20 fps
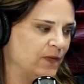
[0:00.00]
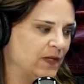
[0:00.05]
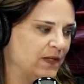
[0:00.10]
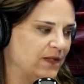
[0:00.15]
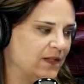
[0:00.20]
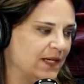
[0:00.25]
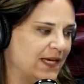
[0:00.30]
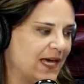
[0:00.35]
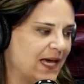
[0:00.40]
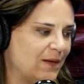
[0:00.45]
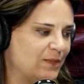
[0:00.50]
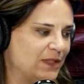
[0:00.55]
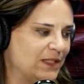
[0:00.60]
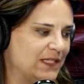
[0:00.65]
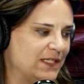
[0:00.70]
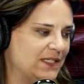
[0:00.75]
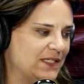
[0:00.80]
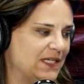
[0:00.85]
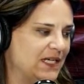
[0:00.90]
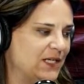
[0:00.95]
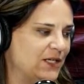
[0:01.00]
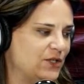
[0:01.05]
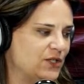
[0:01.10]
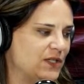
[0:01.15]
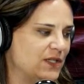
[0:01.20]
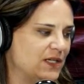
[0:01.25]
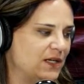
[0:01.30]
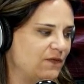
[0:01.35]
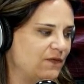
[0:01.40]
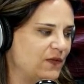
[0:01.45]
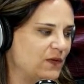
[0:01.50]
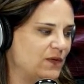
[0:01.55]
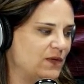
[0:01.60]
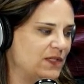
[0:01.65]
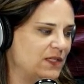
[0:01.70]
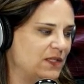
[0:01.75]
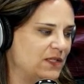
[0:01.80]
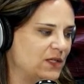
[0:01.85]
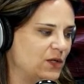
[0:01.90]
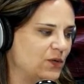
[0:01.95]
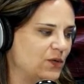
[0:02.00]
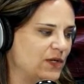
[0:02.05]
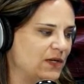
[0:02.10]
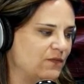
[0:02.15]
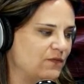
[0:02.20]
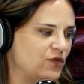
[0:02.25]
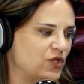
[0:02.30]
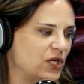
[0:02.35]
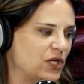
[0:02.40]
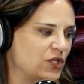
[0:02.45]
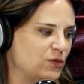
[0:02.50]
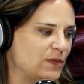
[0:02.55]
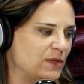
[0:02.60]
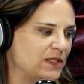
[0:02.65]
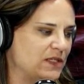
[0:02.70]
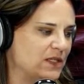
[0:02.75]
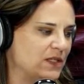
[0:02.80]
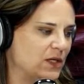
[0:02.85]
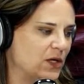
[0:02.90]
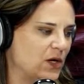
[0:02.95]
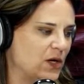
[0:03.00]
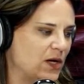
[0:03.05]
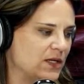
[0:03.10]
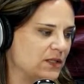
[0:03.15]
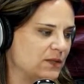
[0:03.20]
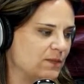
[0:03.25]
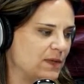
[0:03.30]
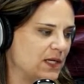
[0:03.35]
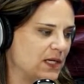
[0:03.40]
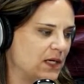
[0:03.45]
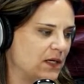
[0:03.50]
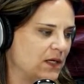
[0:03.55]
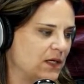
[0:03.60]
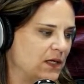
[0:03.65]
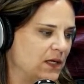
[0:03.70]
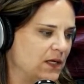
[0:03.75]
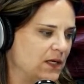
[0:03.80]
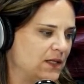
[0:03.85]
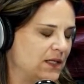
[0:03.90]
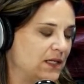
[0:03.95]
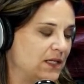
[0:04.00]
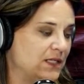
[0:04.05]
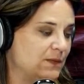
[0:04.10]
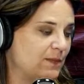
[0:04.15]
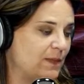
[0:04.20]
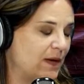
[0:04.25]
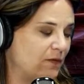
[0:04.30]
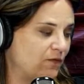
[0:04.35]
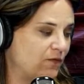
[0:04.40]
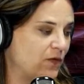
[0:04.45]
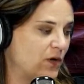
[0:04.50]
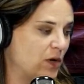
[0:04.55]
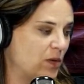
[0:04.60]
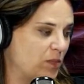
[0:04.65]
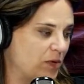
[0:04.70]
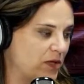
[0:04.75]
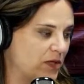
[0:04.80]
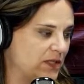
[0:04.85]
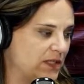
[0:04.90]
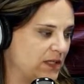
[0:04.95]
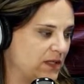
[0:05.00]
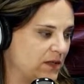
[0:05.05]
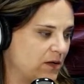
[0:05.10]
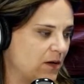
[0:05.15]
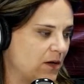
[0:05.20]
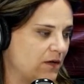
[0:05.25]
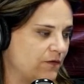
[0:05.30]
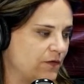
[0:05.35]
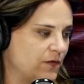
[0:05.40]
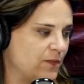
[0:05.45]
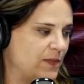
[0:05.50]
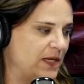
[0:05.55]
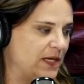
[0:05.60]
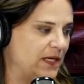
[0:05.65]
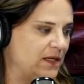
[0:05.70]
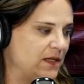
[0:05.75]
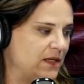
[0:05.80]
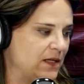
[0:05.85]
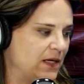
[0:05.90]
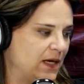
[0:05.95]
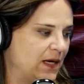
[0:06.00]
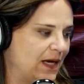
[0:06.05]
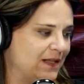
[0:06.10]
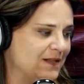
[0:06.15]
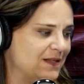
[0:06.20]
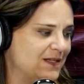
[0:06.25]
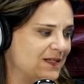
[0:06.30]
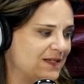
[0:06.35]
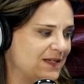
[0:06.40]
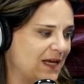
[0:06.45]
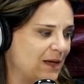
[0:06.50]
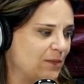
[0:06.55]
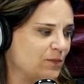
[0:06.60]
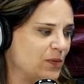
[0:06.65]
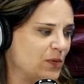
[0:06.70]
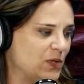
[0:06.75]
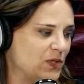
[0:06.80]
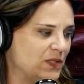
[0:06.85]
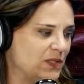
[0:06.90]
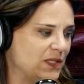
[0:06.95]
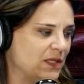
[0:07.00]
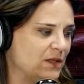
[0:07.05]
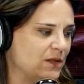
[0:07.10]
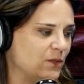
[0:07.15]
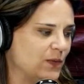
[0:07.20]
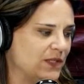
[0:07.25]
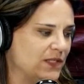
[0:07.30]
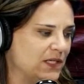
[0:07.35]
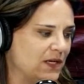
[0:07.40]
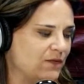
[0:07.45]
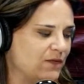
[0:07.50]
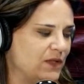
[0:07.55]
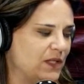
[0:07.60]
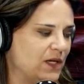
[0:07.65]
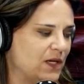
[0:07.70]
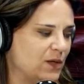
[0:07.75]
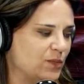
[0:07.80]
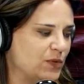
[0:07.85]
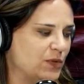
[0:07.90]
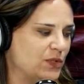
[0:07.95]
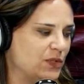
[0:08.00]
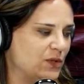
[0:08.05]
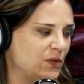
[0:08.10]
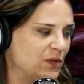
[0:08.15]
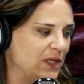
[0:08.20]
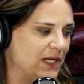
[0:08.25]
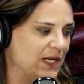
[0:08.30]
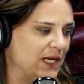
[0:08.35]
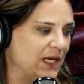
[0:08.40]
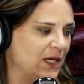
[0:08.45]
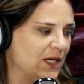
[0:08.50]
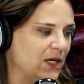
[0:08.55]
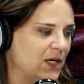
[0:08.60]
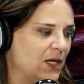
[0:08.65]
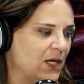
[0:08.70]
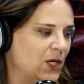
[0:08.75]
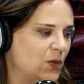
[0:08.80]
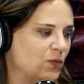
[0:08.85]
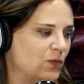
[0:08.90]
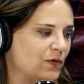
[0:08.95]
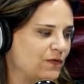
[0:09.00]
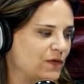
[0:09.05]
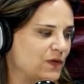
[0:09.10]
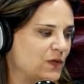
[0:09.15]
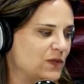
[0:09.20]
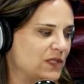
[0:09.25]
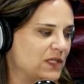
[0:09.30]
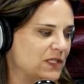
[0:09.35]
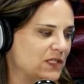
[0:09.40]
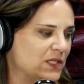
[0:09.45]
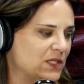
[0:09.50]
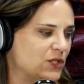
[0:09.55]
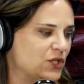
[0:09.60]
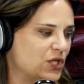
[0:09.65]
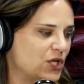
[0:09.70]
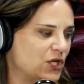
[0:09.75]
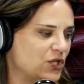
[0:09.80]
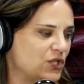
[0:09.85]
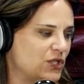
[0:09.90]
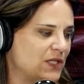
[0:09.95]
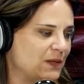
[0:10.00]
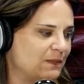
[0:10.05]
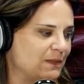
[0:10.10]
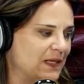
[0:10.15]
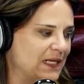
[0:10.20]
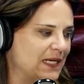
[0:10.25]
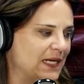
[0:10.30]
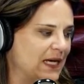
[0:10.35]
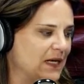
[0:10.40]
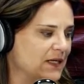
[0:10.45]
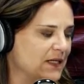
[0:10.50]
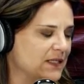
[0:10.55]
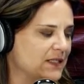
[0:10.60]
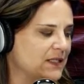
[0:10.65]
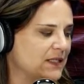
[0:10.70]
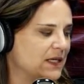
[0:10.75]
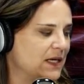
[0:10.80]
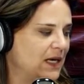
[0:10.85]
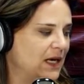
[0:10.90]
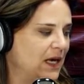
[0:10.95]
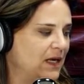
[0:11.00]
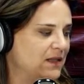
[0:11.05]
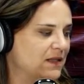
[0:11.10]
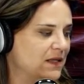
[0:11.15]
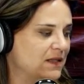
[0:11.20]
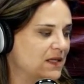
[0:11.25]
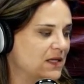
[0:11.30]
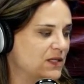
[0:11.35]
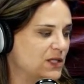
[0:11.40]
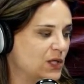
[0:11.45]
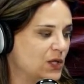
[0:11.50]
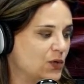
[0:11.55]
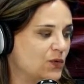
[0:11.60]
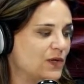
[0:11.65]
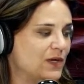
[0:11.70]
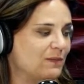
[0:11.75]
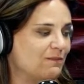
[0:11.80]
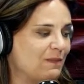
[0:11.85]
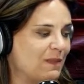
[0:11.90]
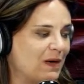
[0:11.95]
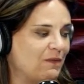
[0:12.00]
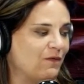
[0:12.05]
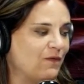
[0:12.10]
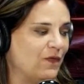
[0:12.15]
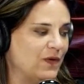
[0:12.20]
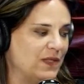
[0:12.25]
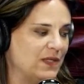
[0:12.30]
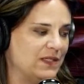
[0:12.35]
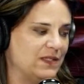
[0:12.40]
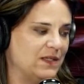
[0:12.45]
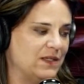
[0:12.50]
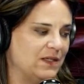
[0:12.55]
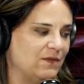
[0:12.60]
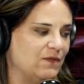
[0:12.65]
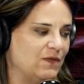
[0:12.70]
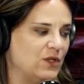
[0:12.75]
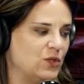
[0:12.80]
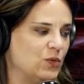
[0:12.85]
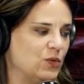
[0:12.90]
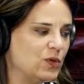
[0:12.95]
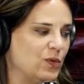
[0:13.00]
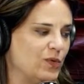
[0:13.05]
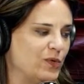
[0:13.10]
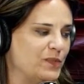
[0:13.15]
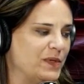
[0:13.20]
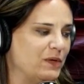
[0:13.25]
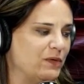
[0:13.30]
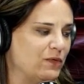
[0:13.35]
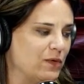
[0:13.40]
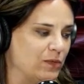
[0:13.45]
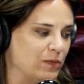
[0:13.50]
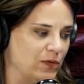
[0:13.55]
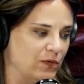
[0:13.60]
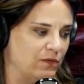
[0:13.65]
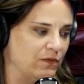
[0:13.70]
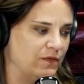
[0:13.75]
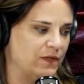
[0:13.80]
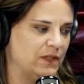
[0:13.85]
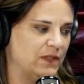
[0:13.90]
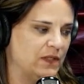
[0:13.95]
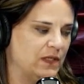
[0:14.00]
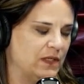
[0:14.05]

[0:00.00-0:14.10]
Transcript: The Kabbalists teach that if there is a decree of judgment in the cosmic that is meant for a person, God forbid, and this same person, when given the opportunity, refuses to judge somebody else, then the decree meant for this individual will be removed.